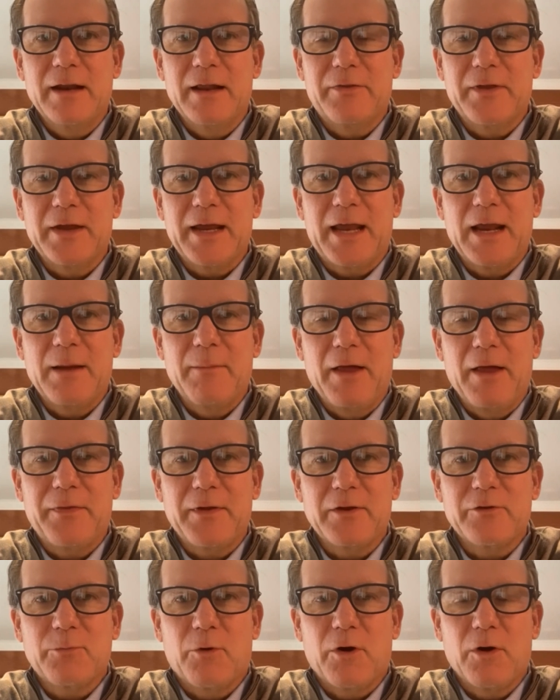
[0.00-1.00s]
thinking about
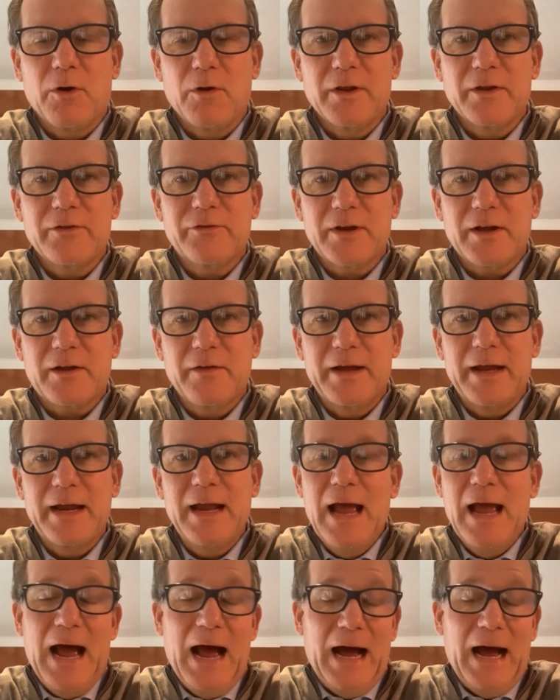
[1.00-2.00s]
things more holistically,
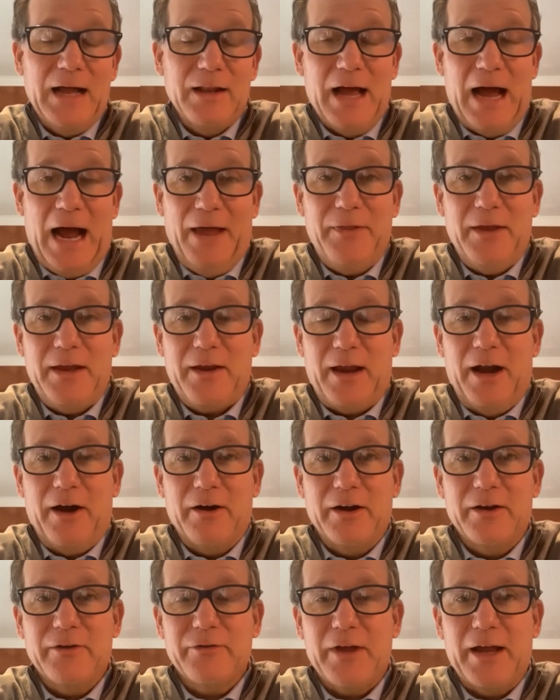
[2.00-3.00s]
well, I think
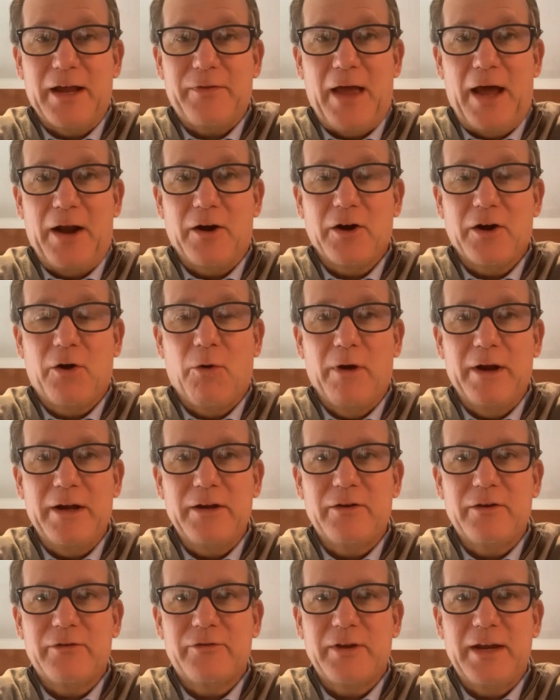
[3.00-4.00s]
areas like that are going
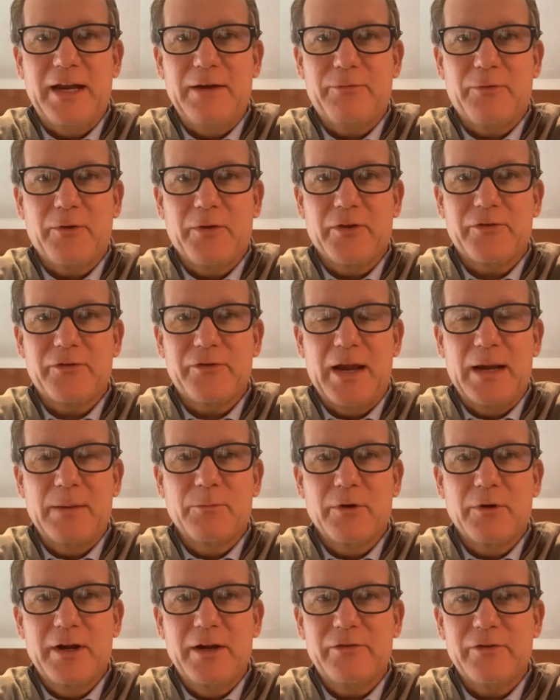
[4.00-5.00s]
to see, for the same
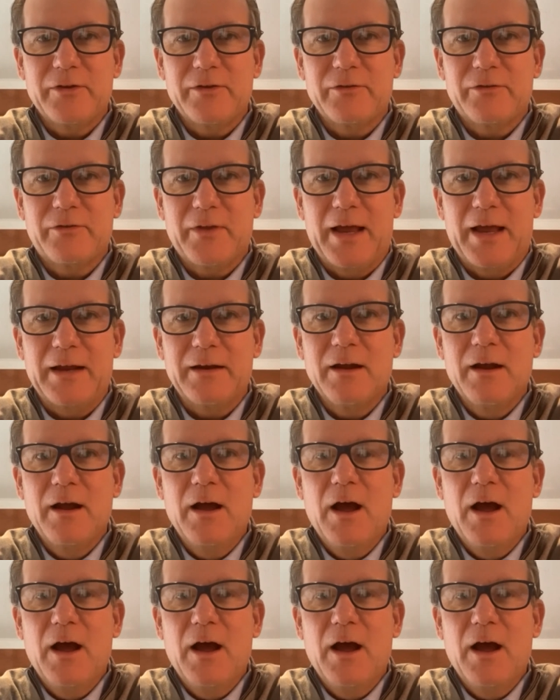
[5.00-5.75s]
reasons that